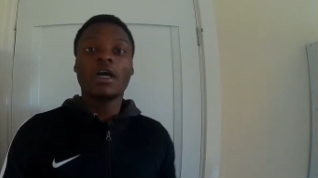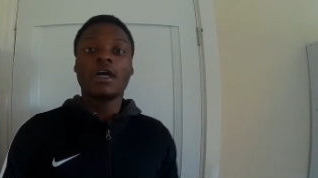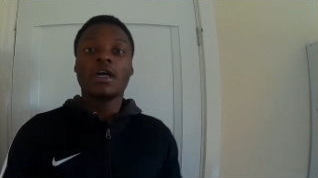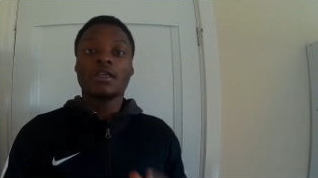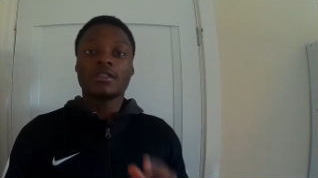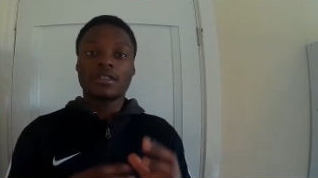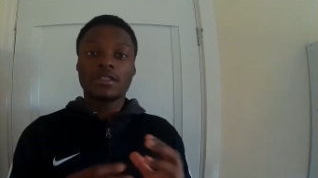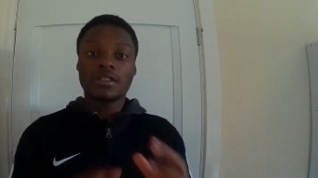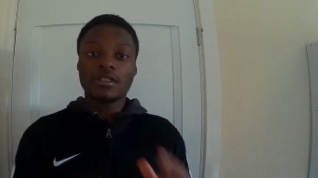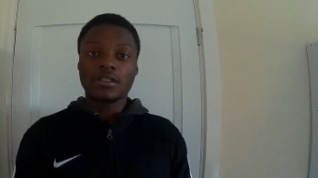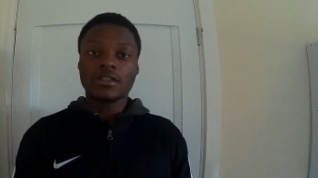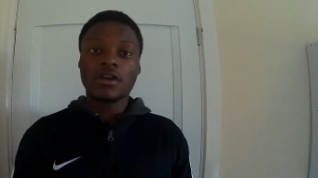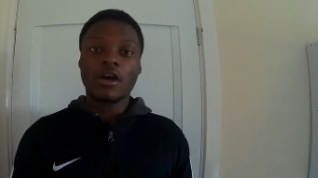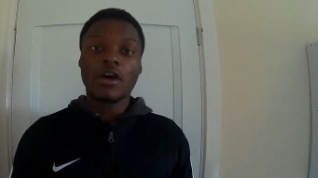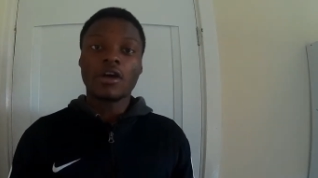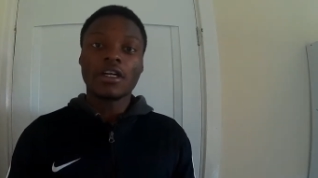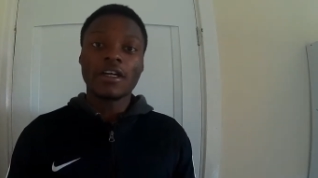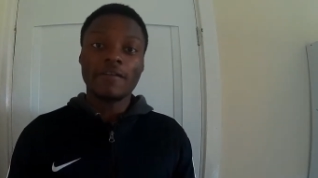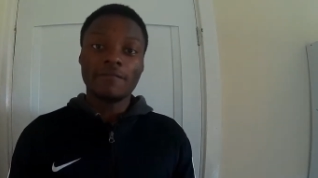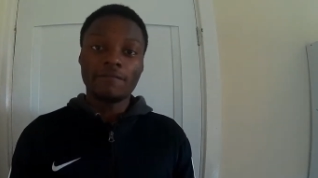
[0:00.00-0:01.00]
as the
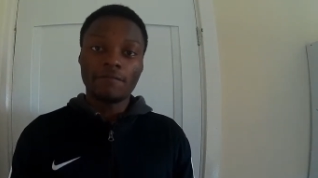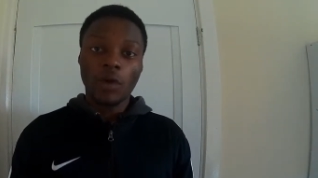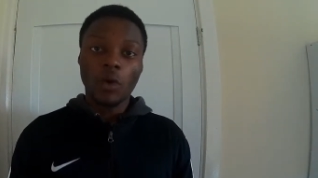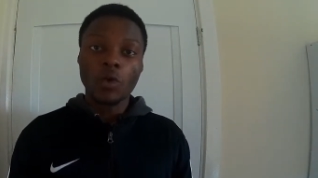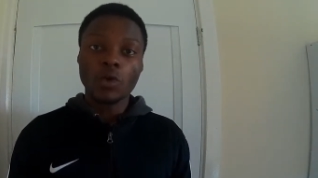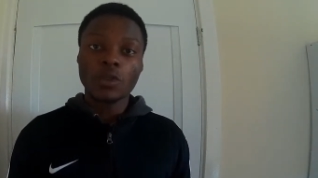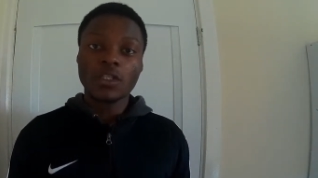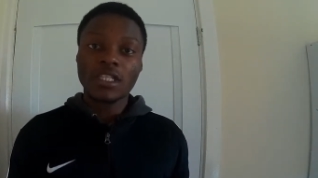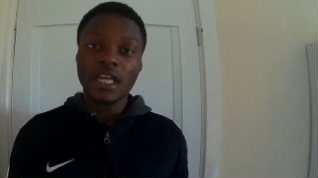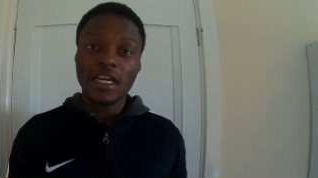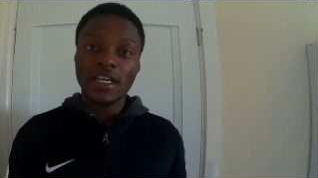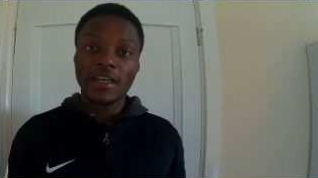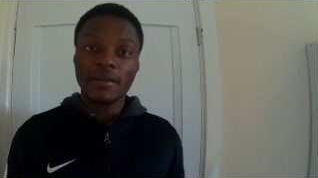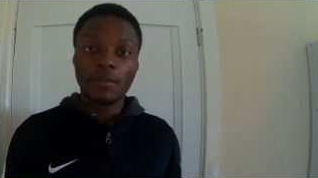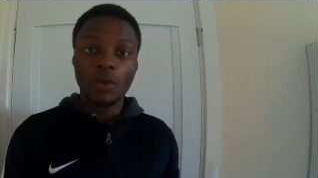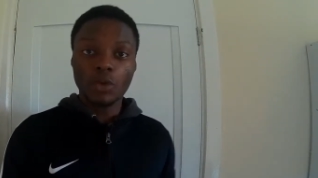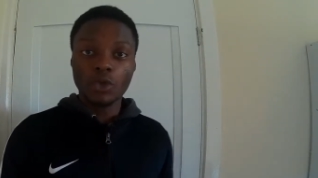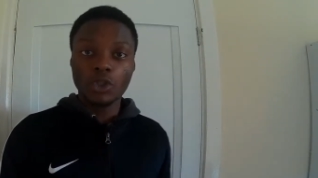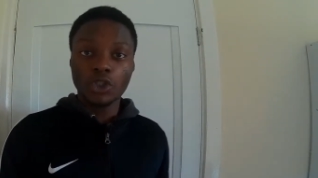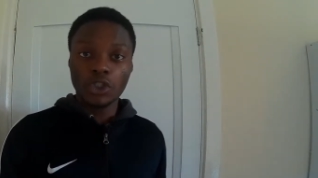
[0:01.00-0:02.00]
song invokes that
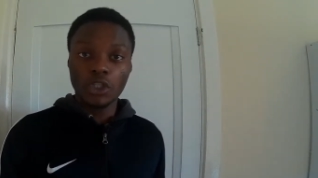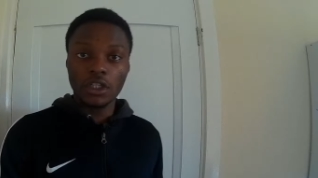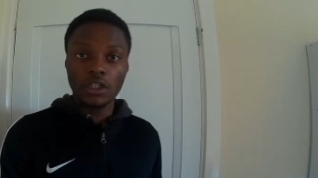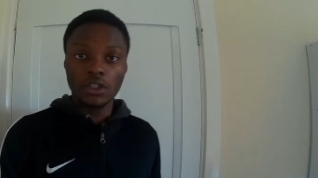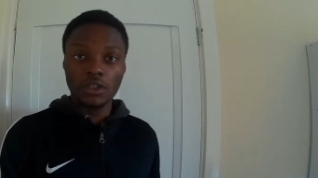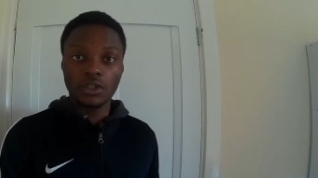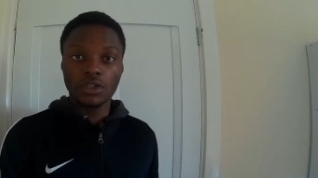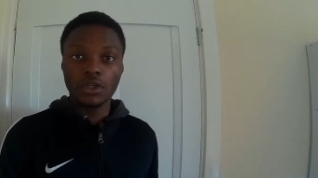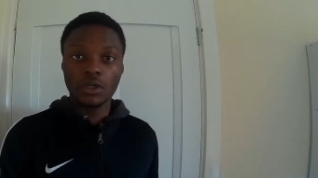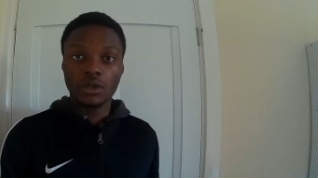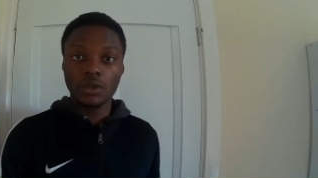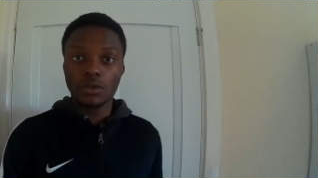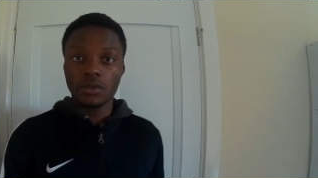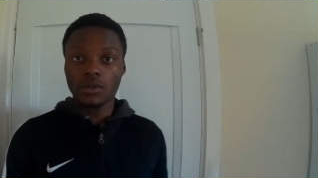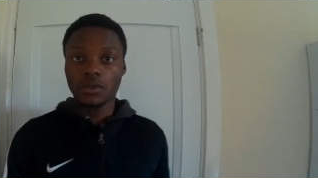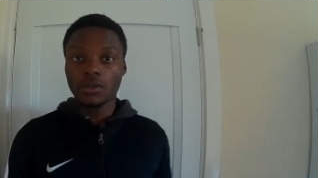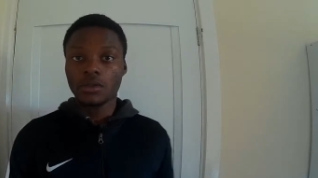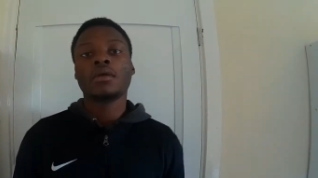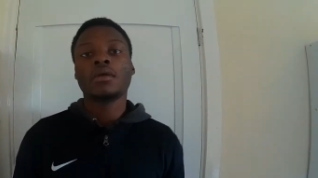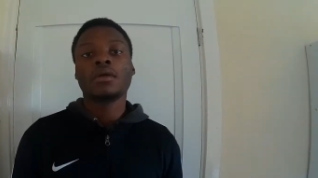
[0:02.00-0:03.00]
emotion that you
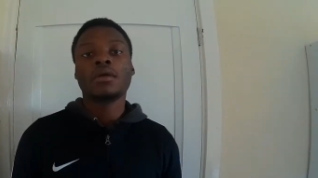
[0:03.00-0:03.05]
chose.